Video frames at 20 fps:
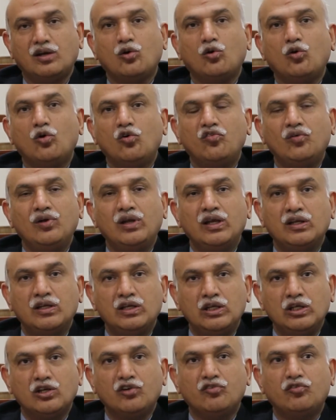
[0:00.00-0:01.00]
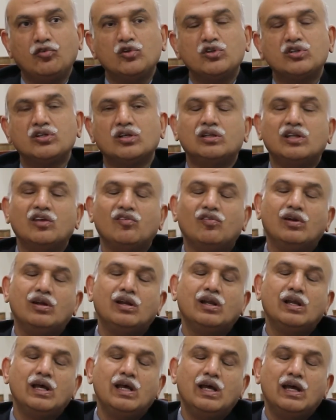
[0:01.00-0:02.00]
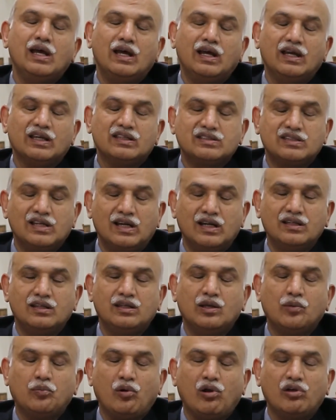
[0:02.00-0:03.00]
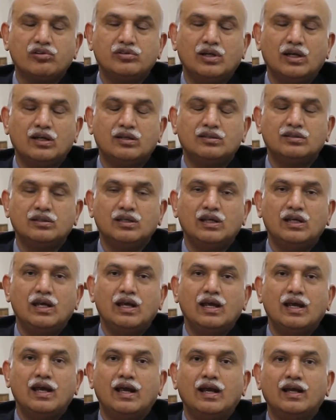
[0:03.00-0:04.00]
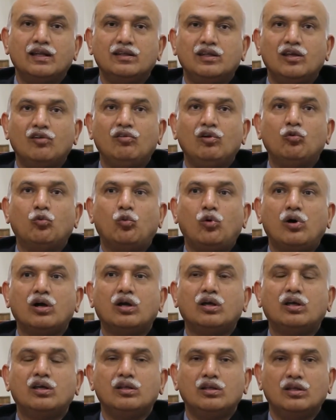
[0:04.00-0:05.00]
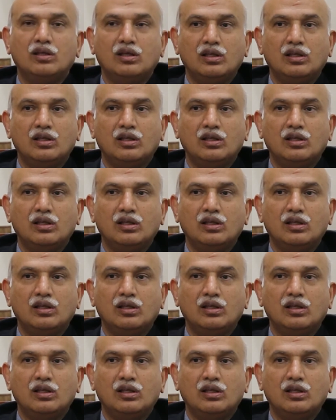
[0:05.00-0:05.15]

and hopefully in near future they will extend their projects and they will work